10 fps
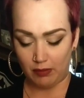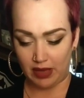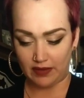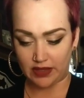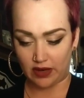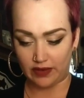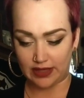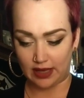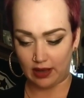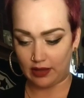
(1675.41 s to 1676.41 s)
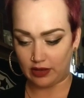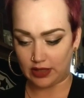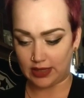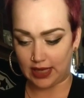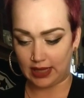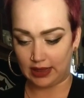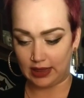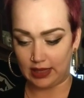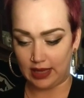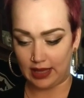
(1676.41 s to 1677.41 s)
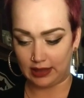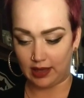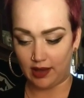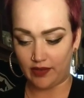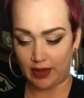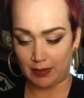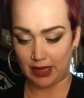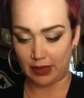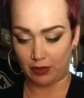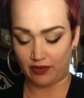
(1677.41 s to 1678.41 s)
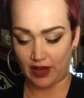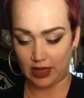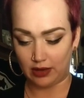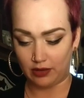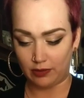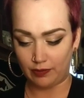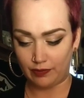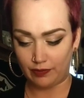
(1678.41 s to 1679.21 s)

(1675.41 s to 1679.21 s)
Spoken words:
Be of service to others, and love and money will follow.